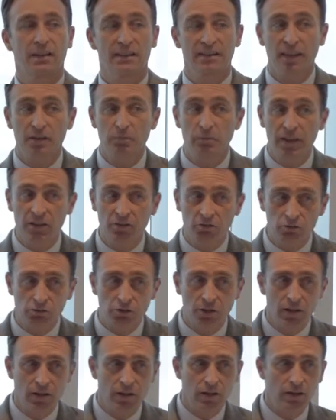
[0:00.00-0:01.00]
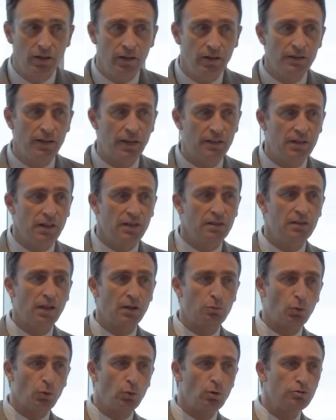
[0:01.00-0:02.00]
That means that the
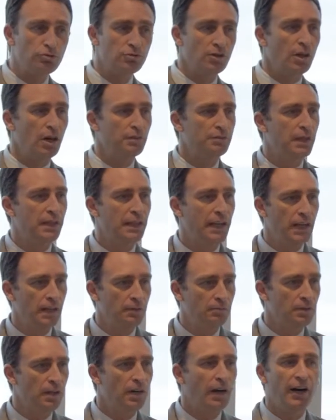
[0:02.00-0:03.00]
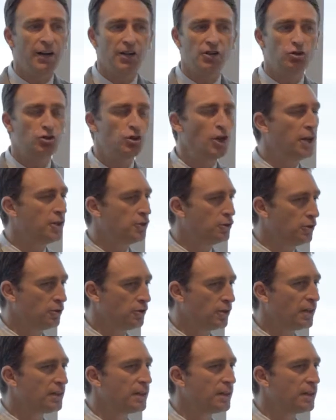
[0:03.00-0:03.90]
rules of the game aren't changing.